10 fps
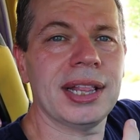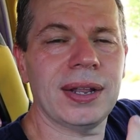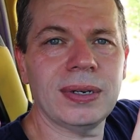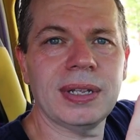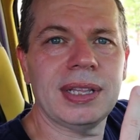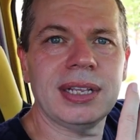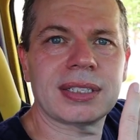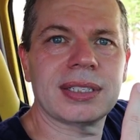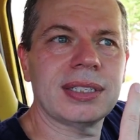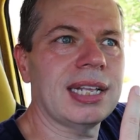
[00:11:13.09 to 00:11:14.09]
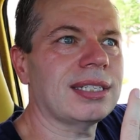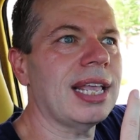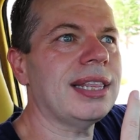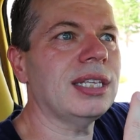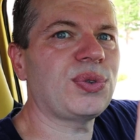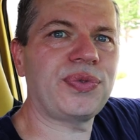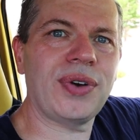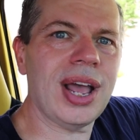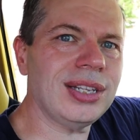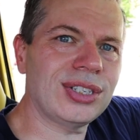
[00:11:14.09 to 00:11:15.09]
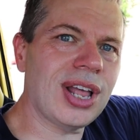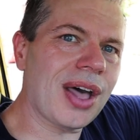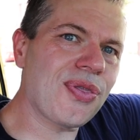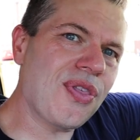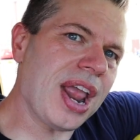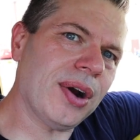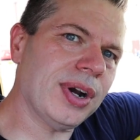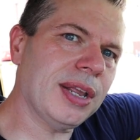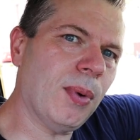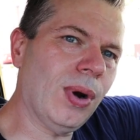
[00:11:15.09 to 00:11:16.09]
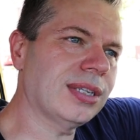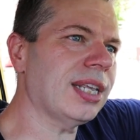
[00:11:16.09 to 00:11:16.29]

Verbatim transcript: there, this, it's like this friend's not there anymore.